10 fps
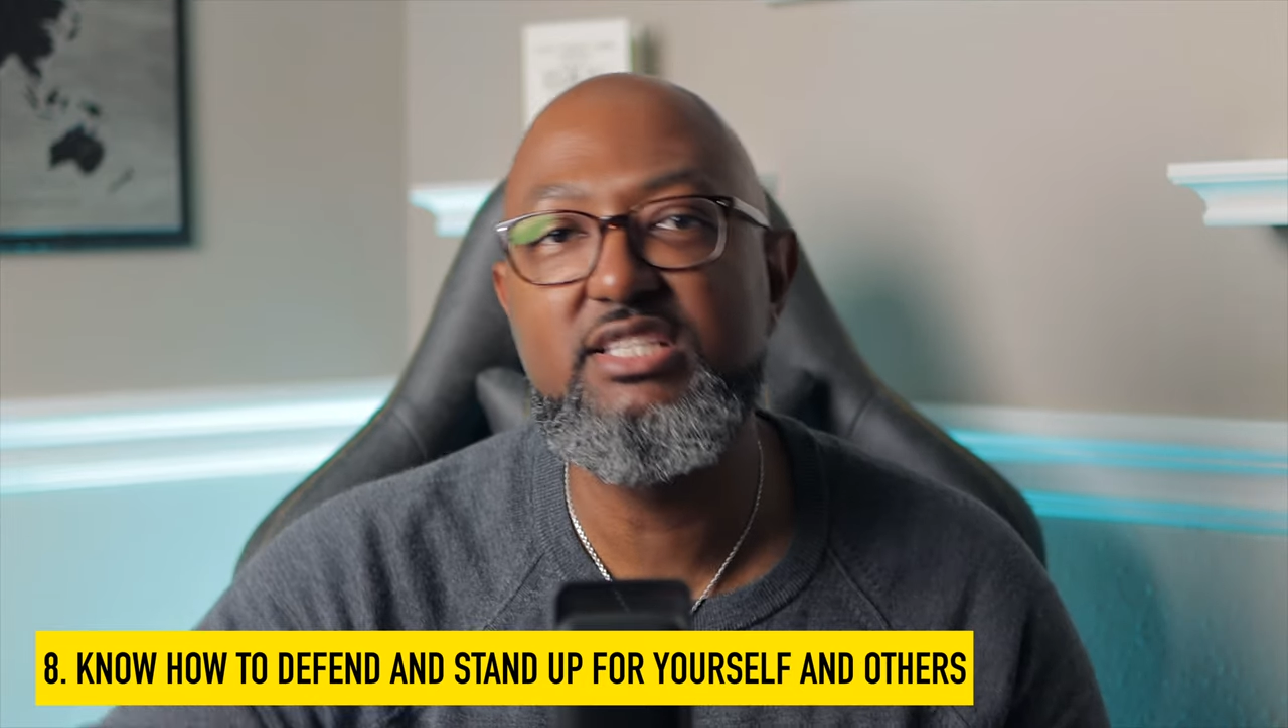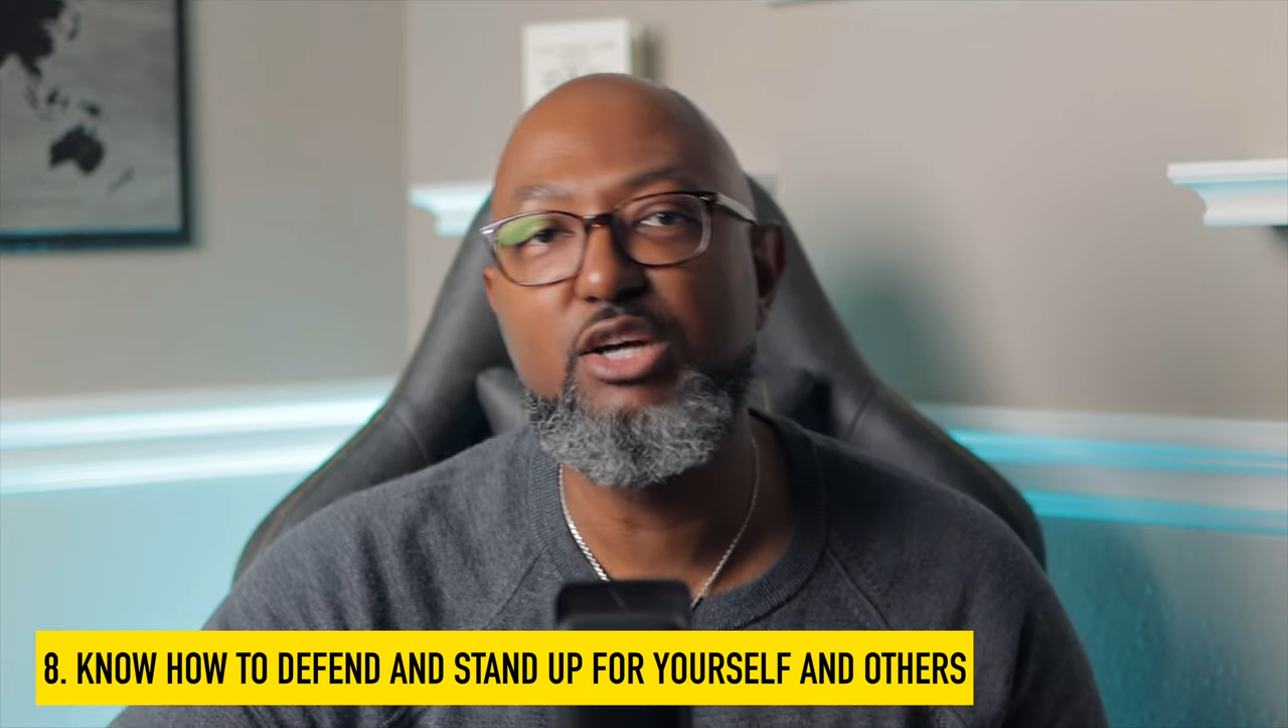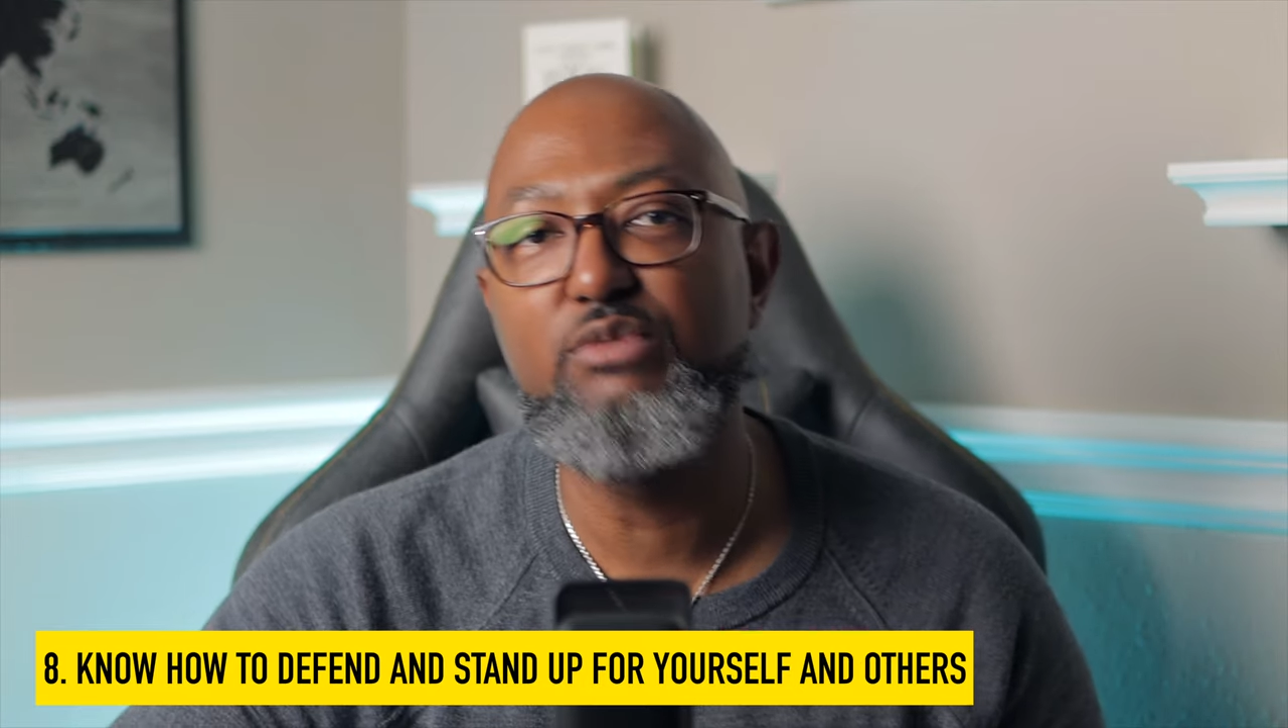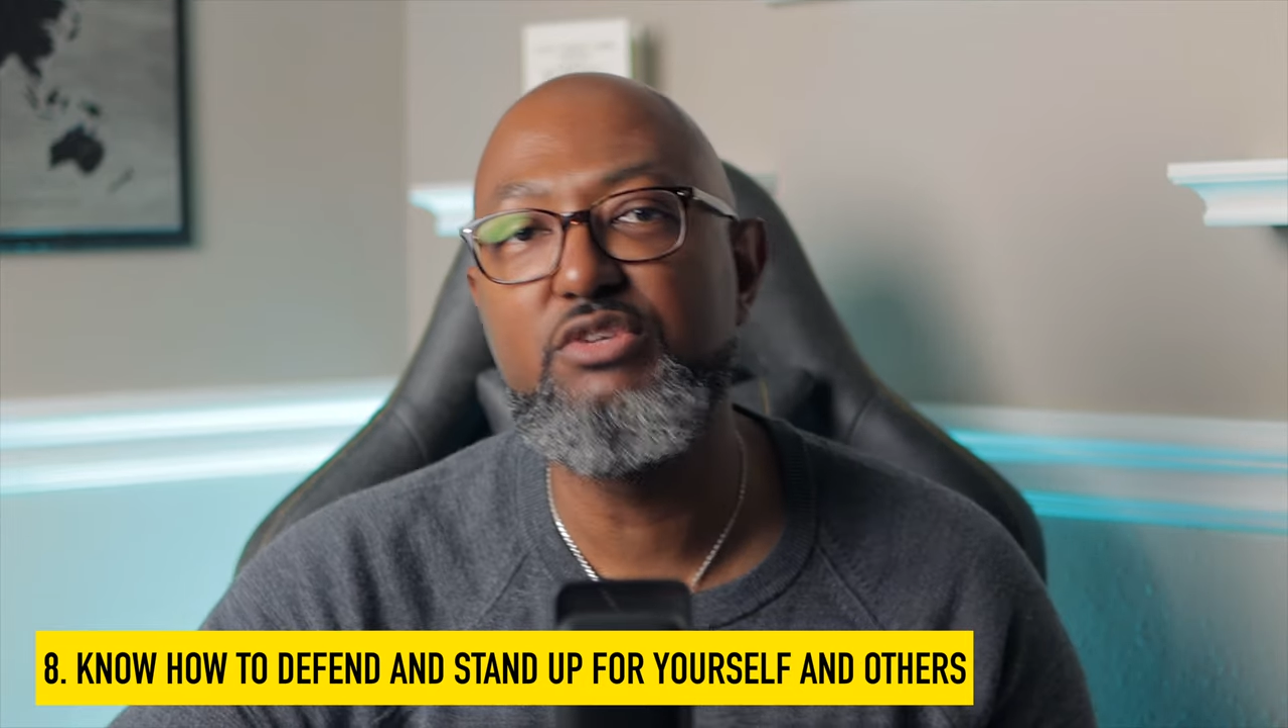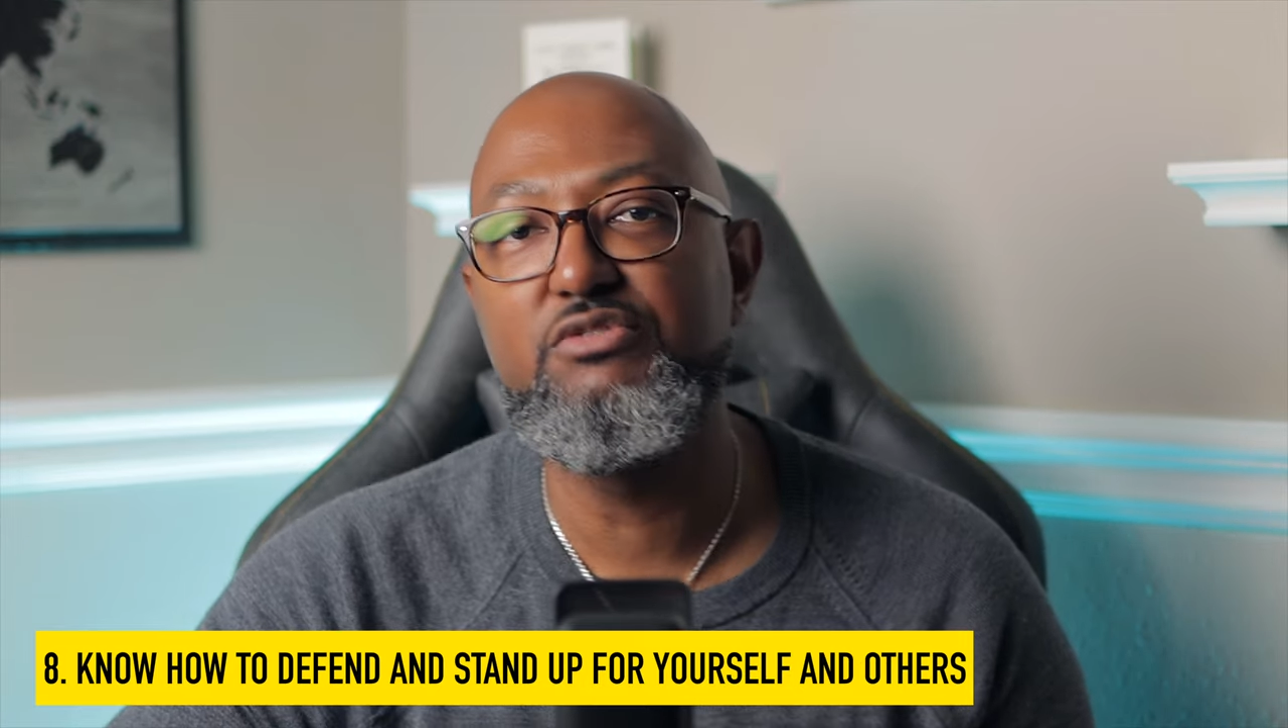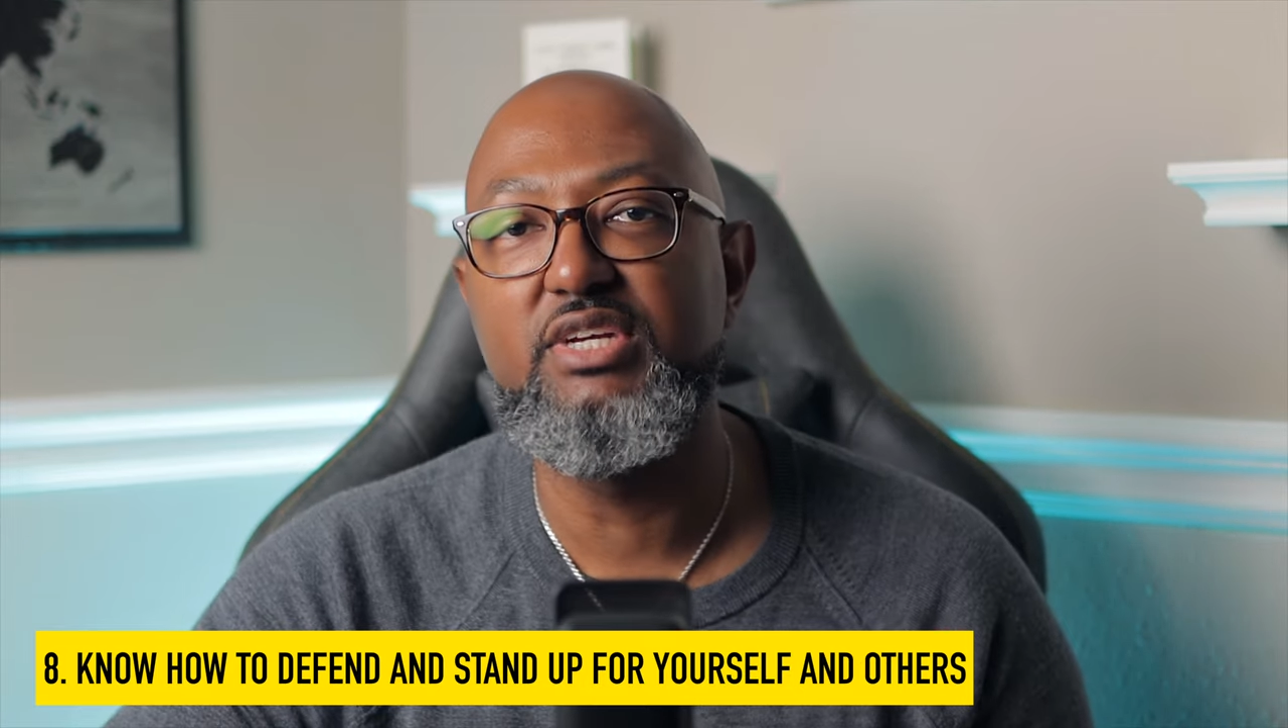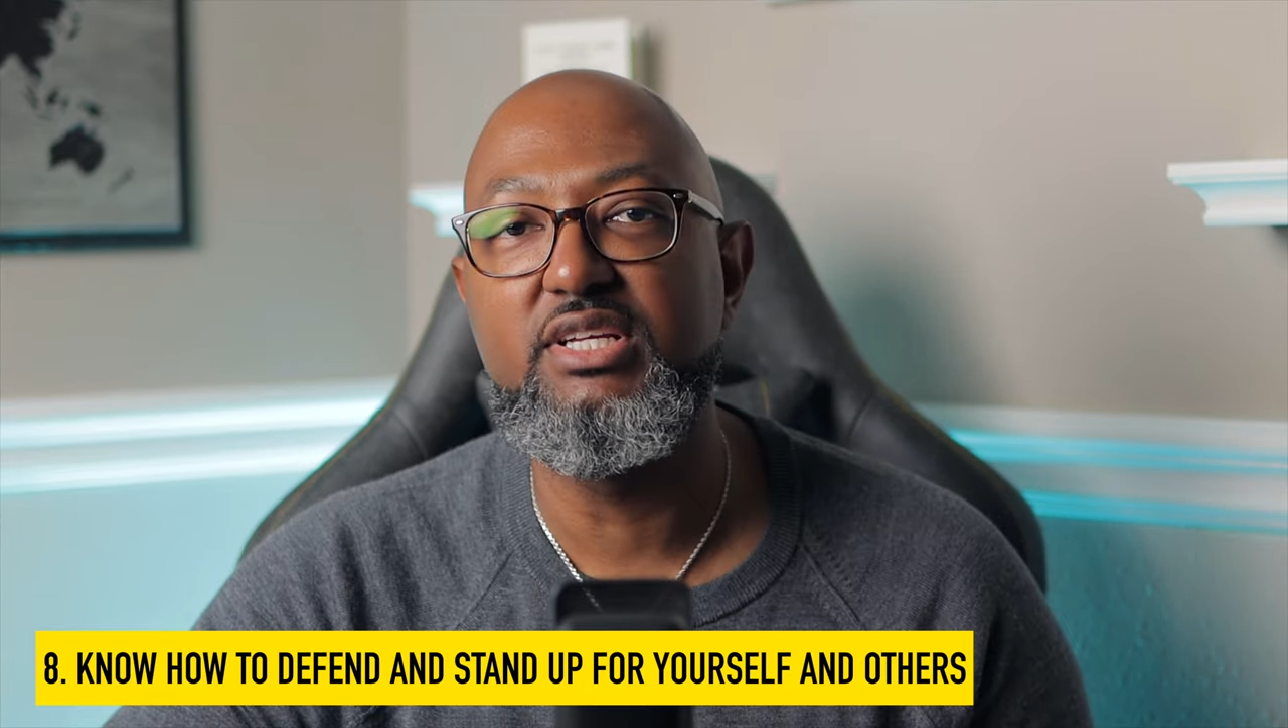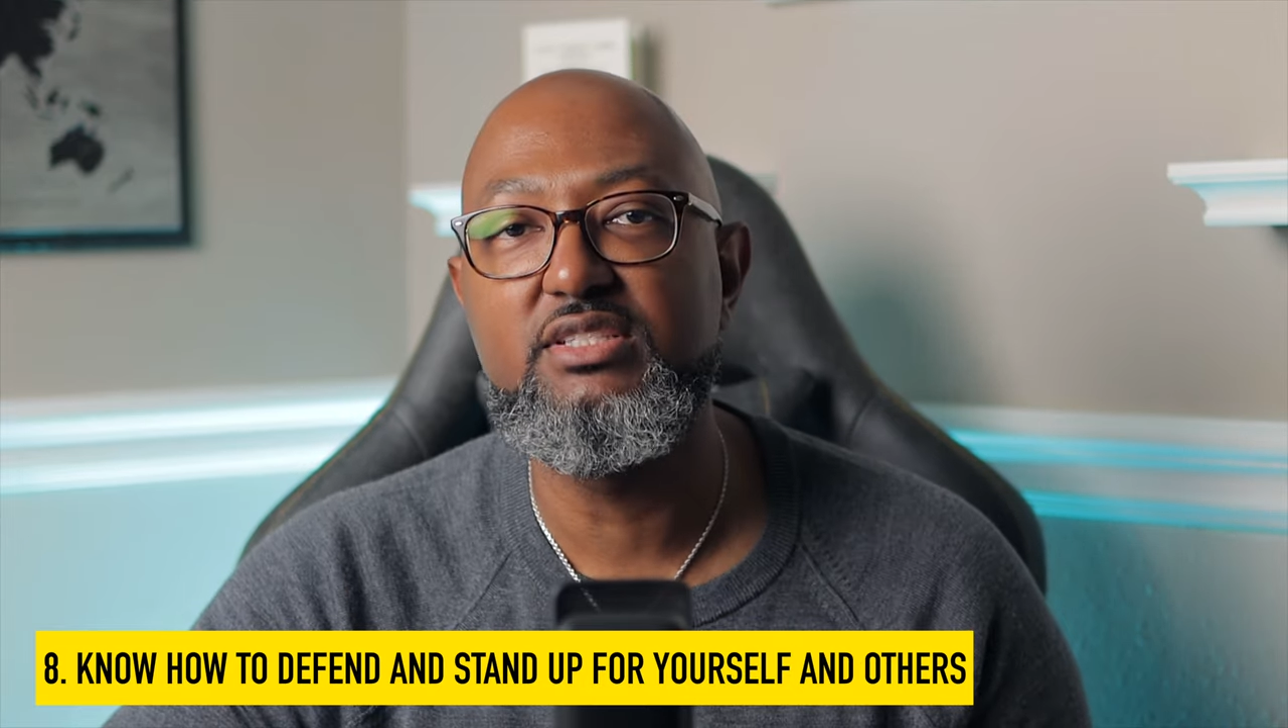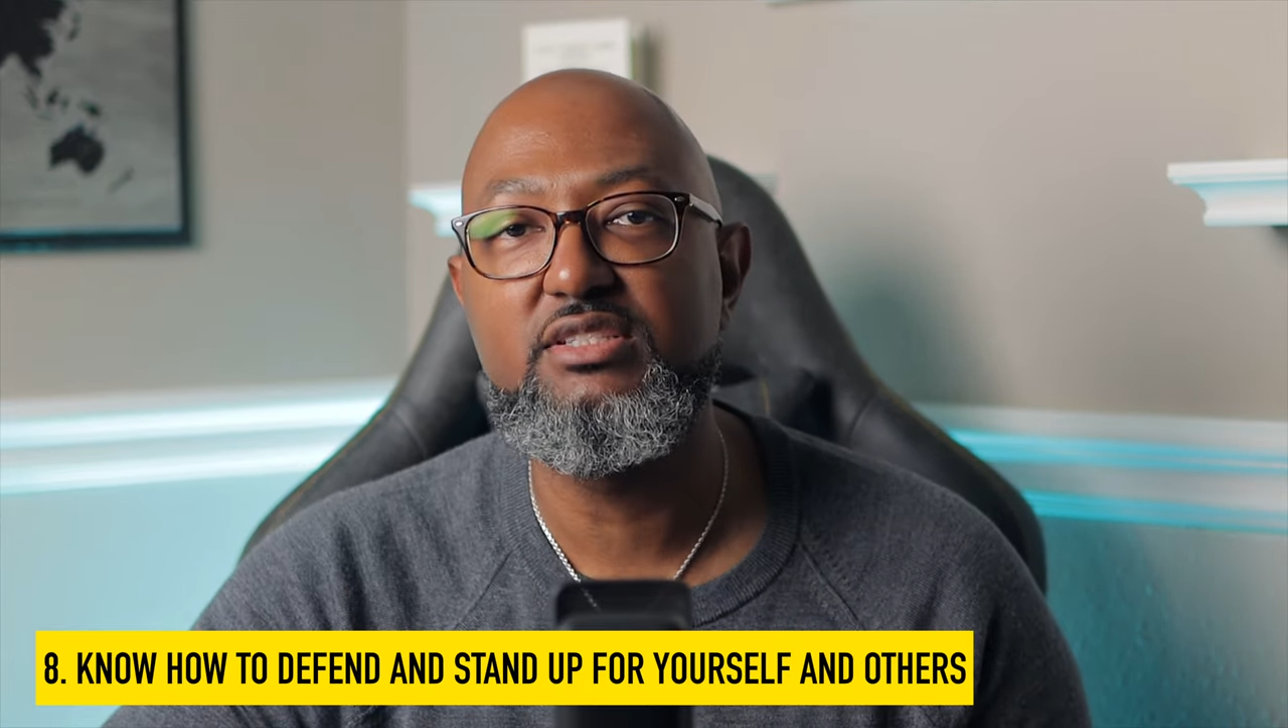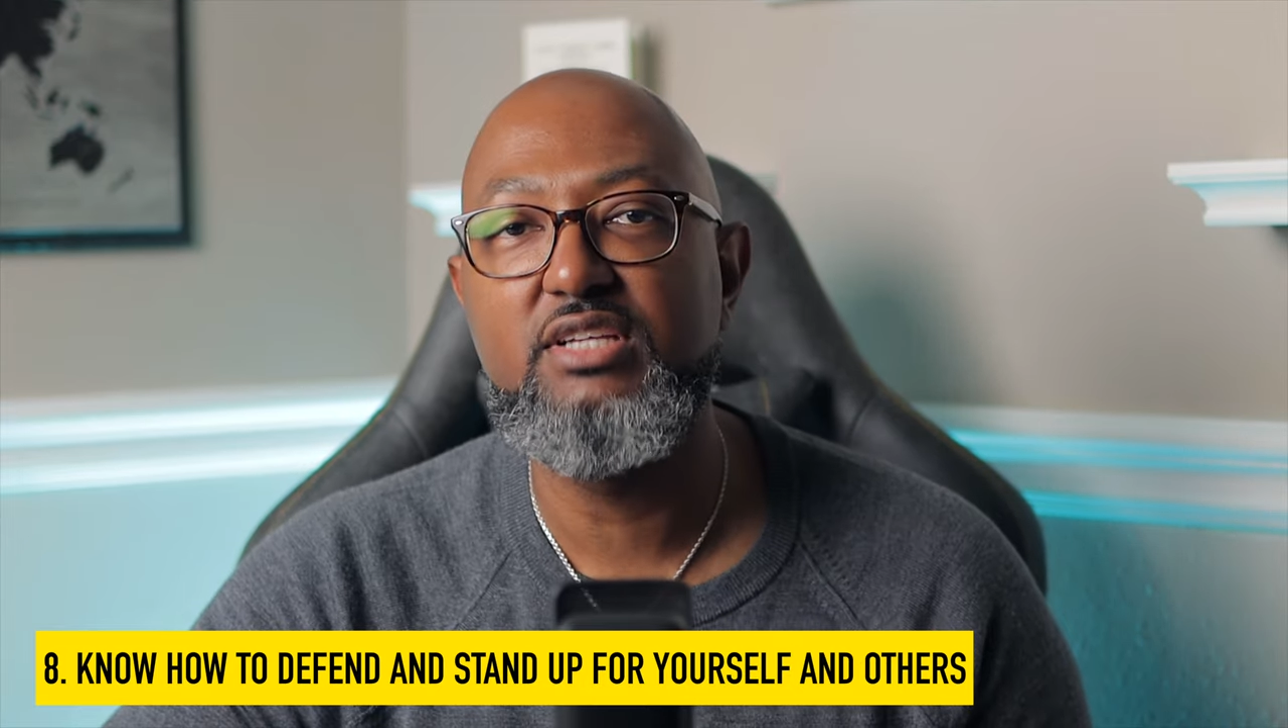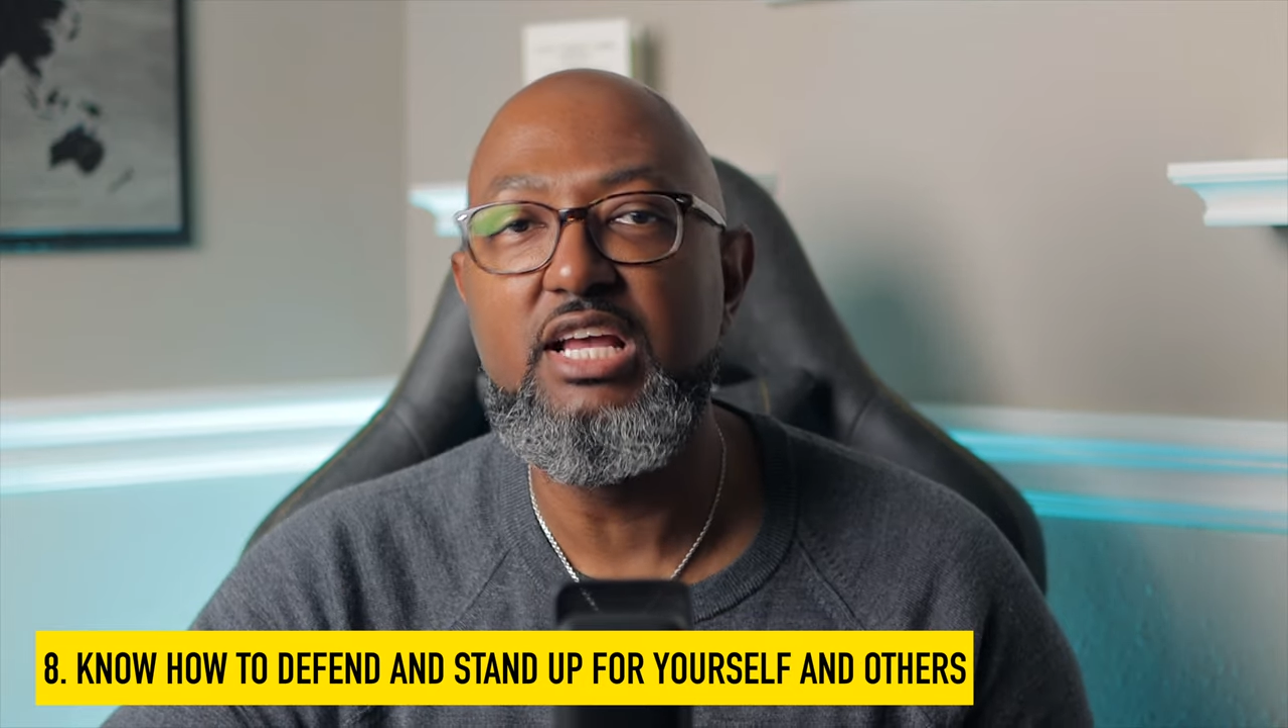self-defense?